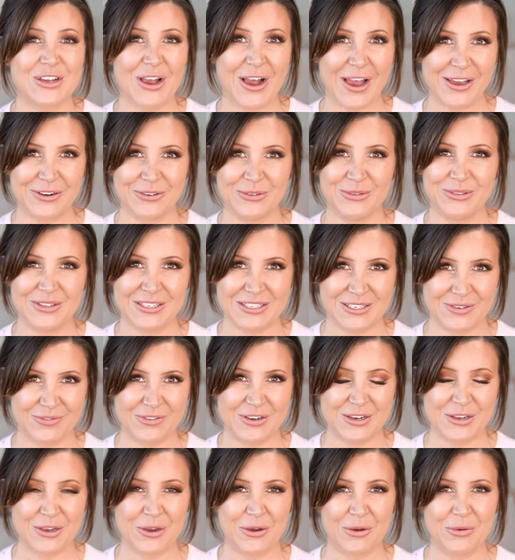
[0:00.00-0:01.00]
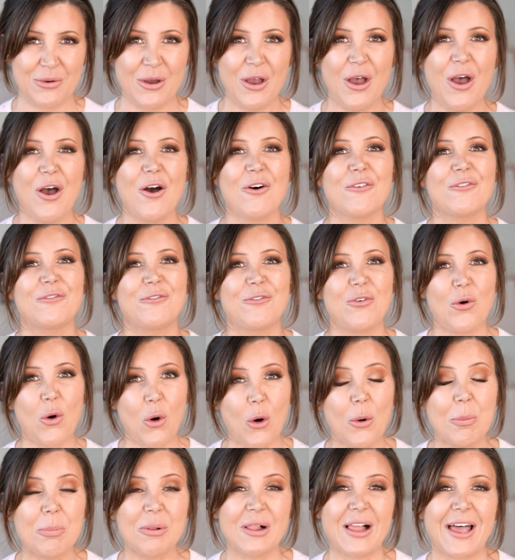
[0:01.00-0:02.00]
titled this video
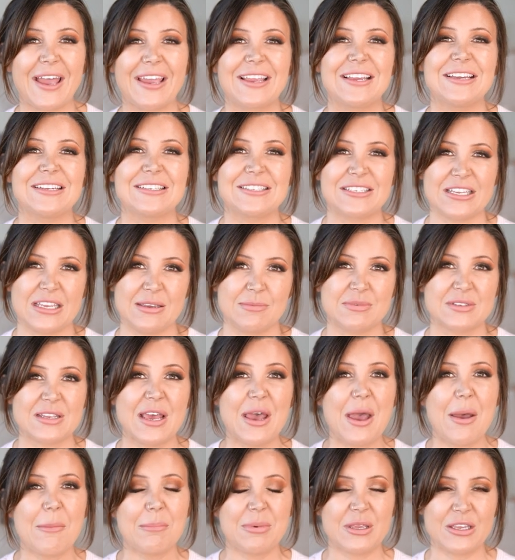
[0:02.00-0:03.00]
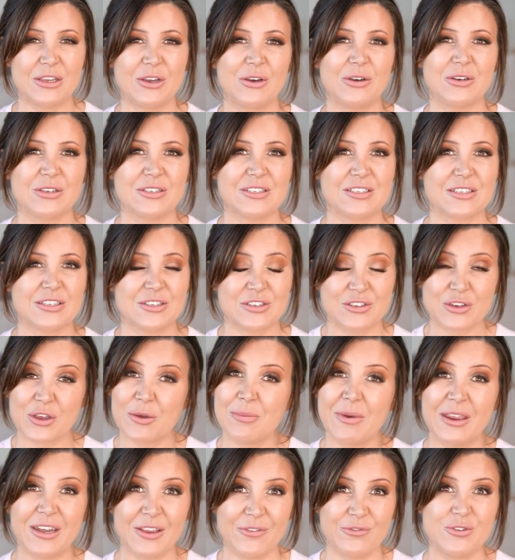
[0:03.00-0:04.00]
Foreplay Tips, because so
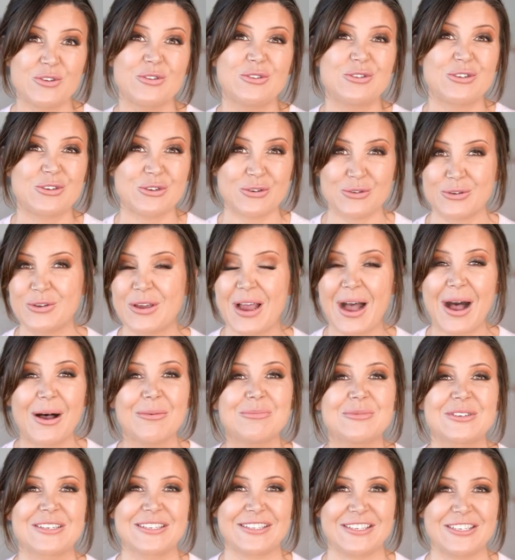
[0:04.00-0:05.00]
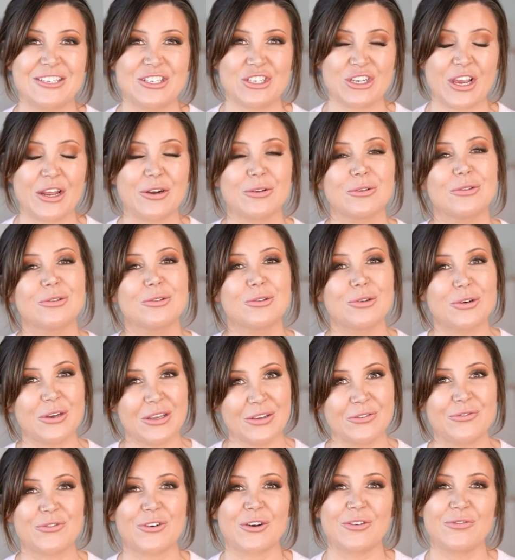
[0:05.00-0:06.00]
many of you do come to this channel
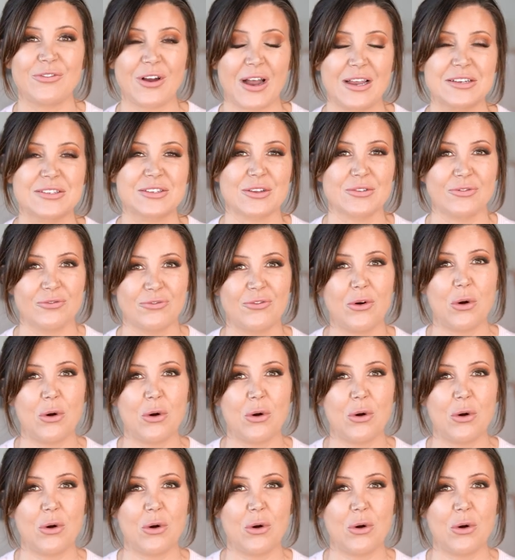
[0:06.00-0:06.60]
looking for advice on